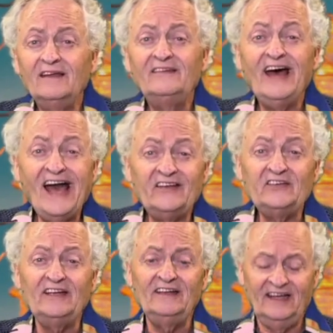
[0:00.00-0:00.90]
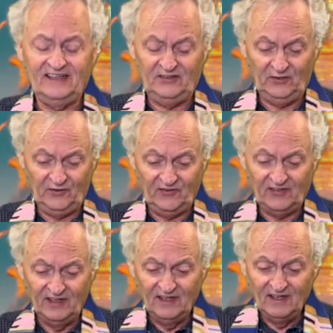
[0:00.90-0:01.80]
tax collectors,
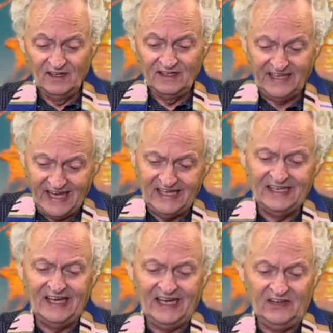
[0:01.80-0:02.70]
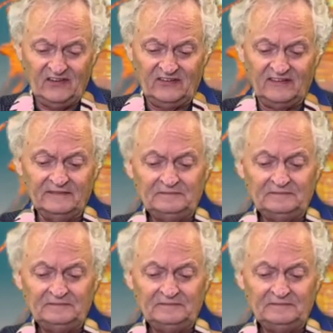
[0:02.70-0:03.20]
Canaanites,